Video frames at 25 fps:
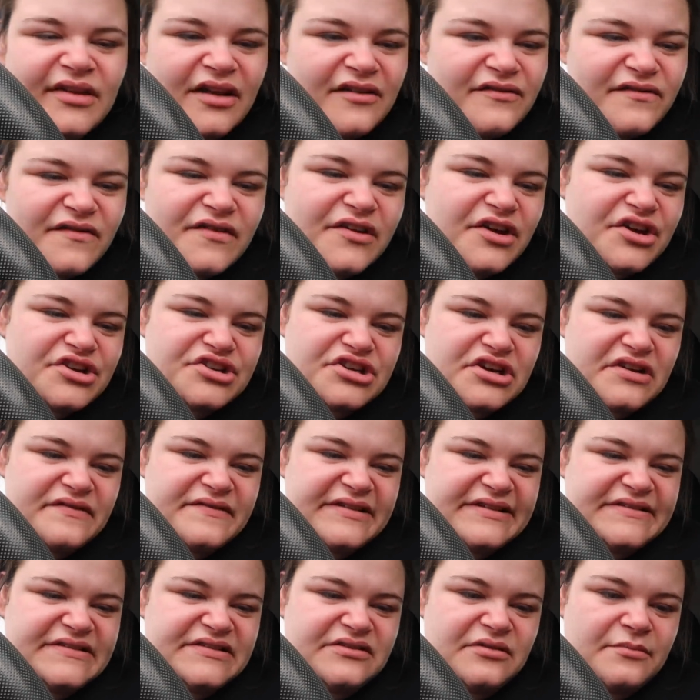version of
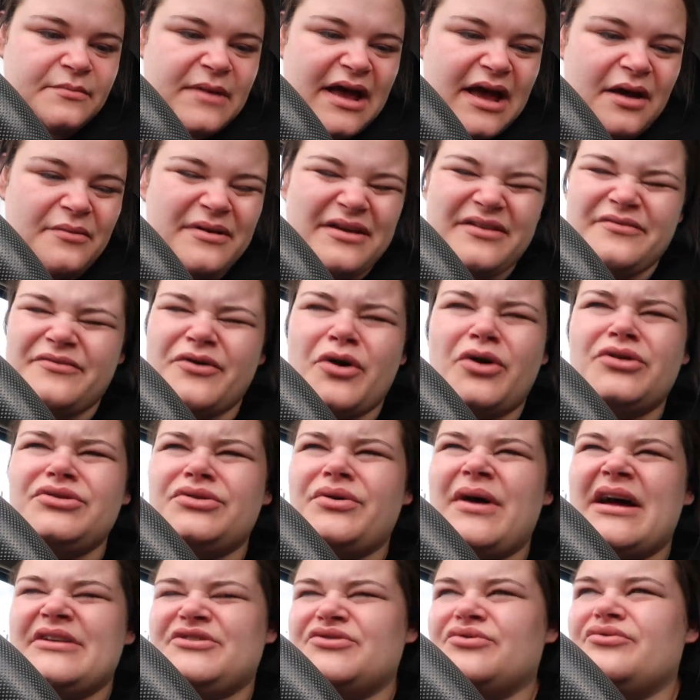it somehow,
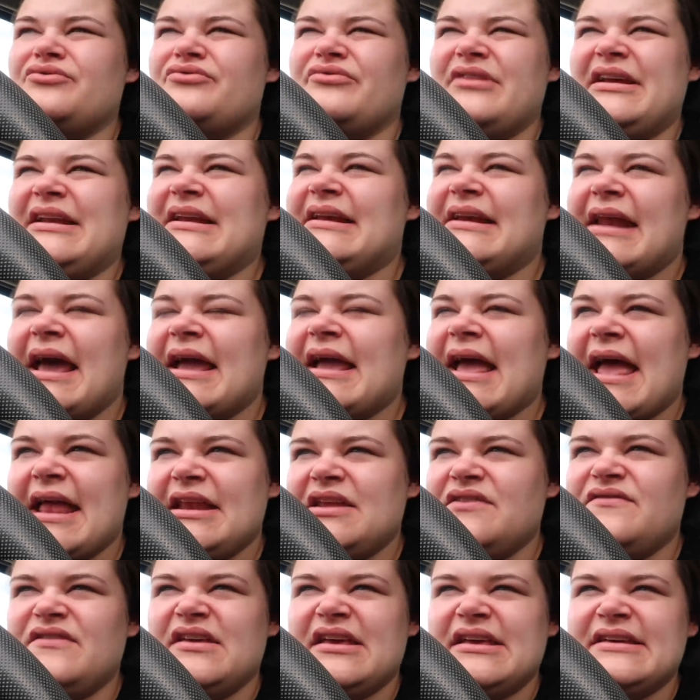although I don't really like
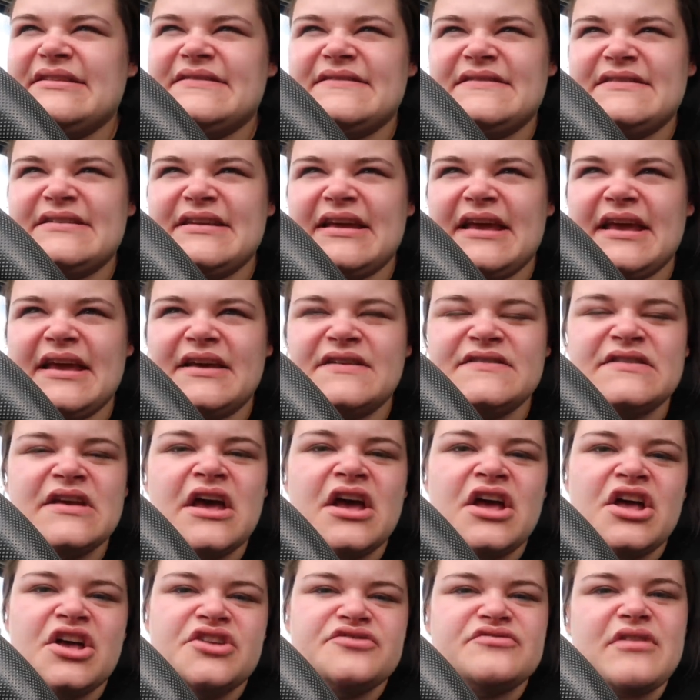any vegan steaks,
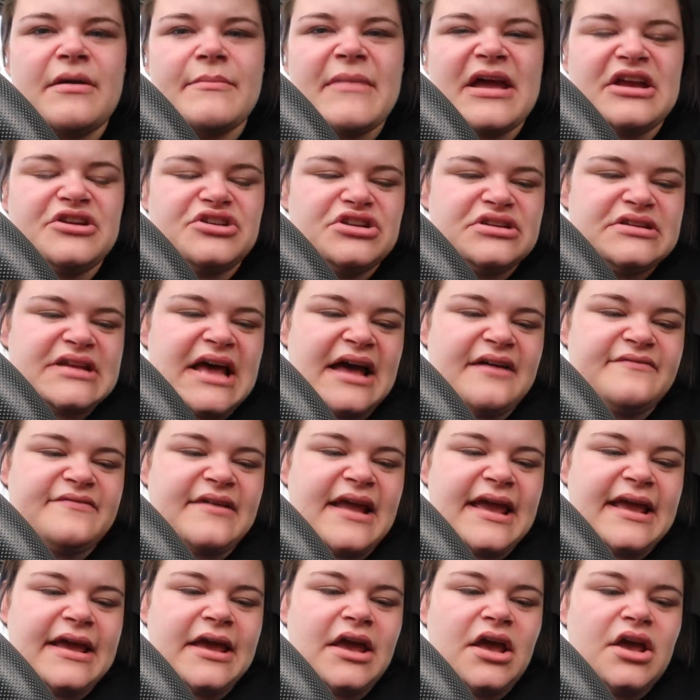so I might just have
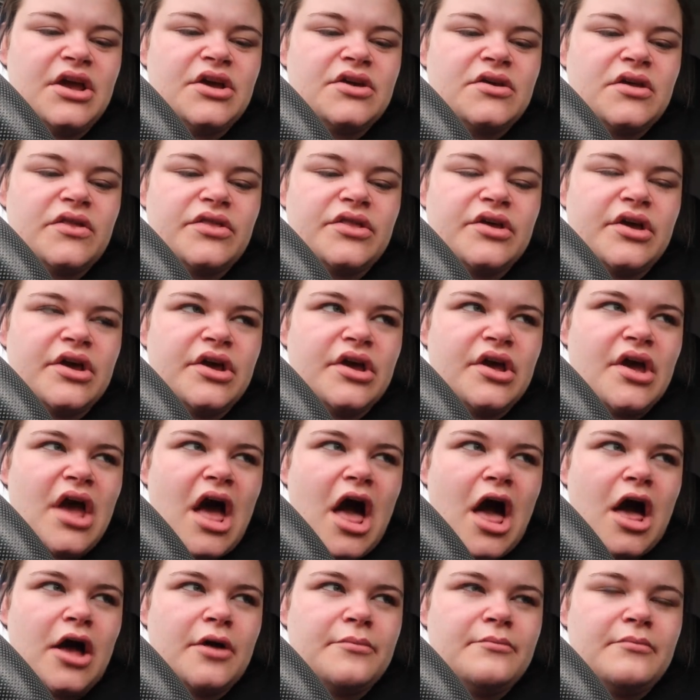like the
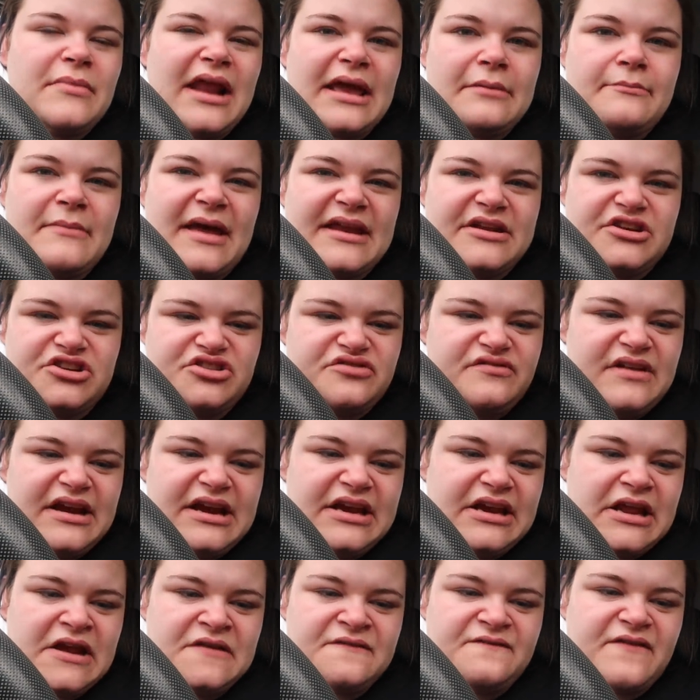like
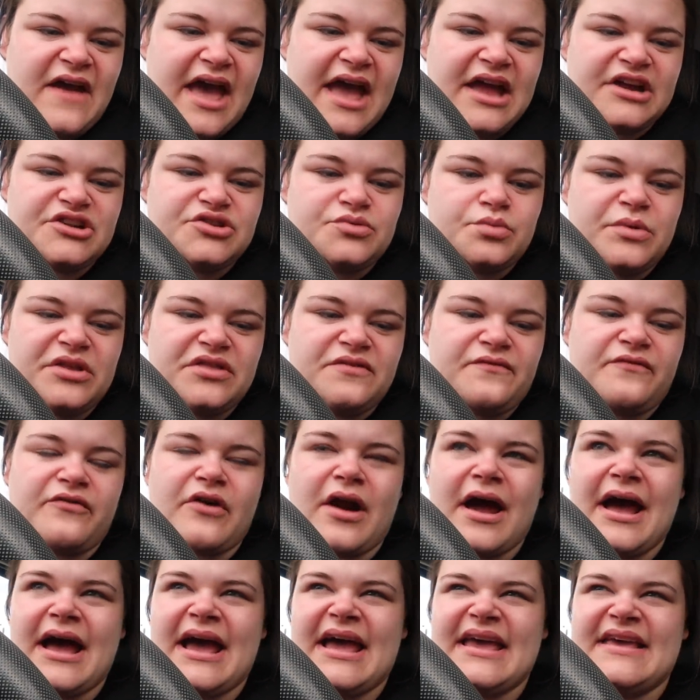Mediterranean veg with
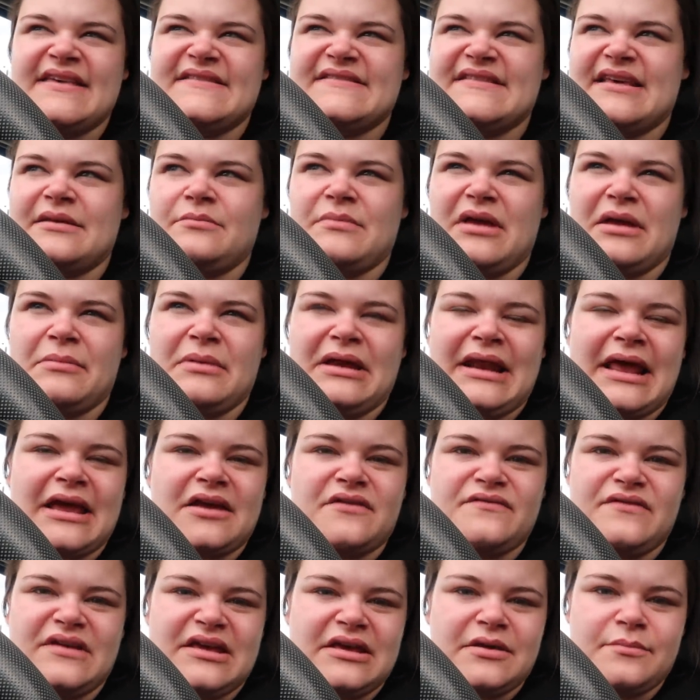fries and maybe like
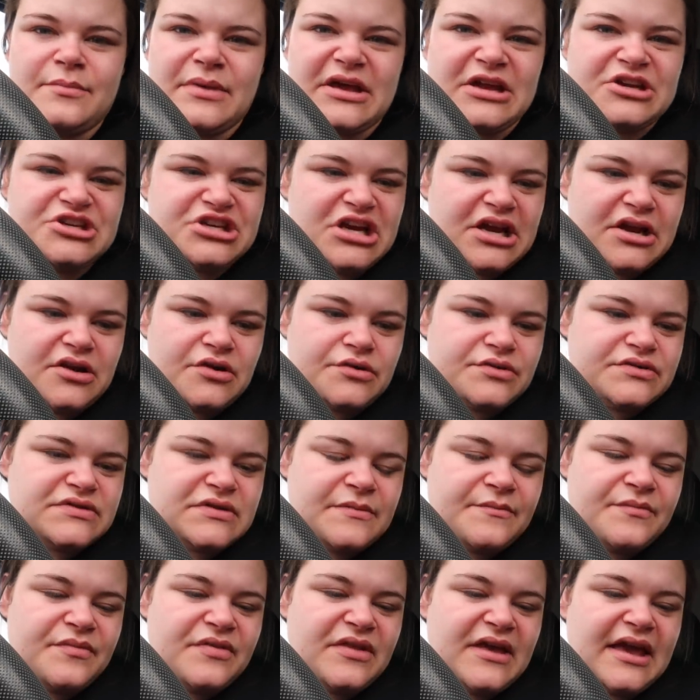a vegan bit of chicken or
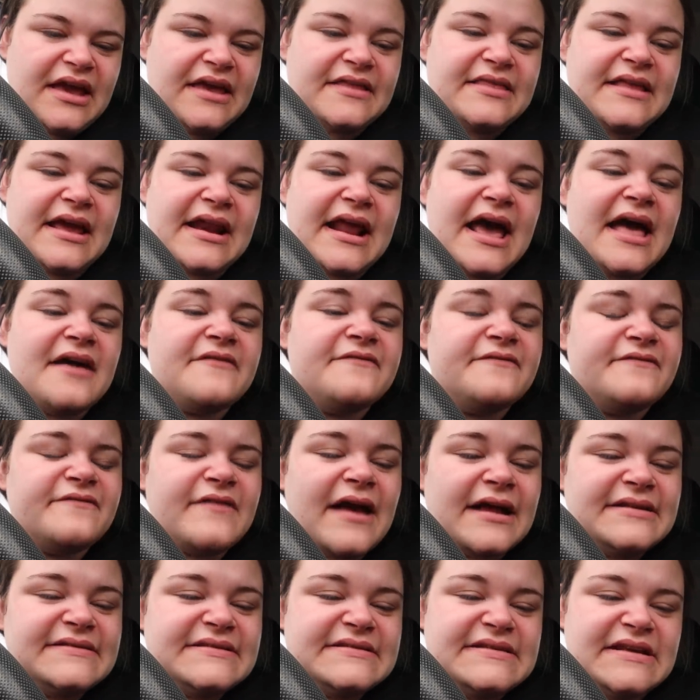something. And then I
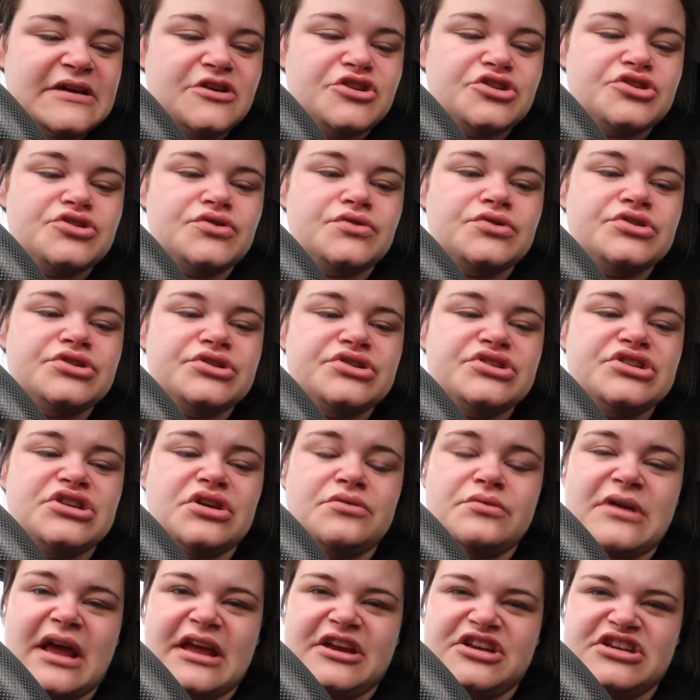fancy, because Sean does
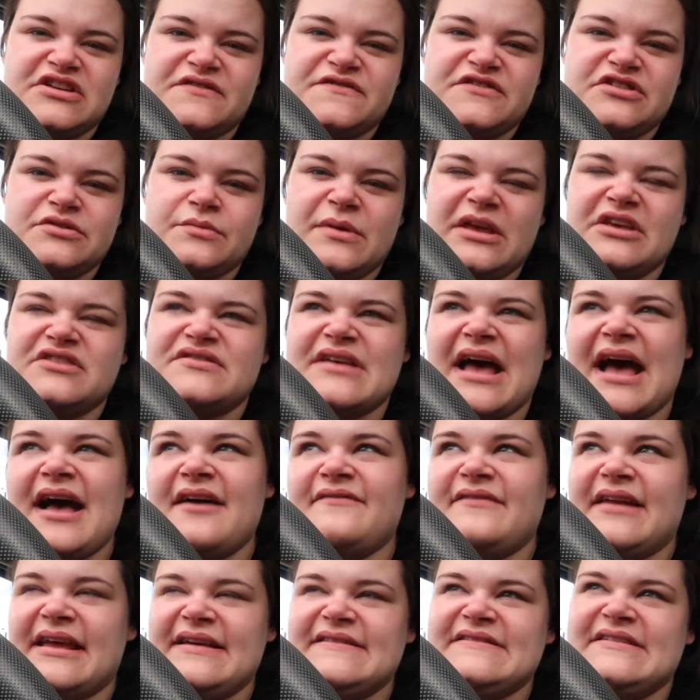two night shifts a week, so I
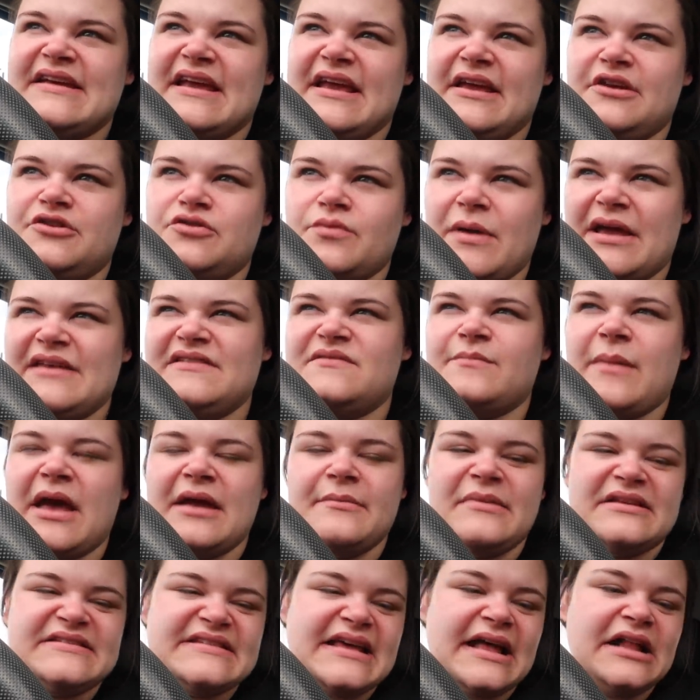have like tea twice
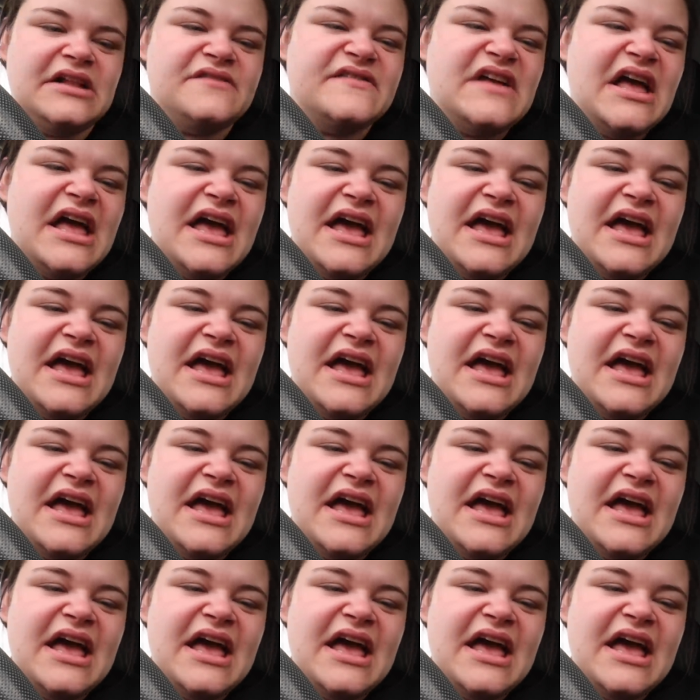by myself,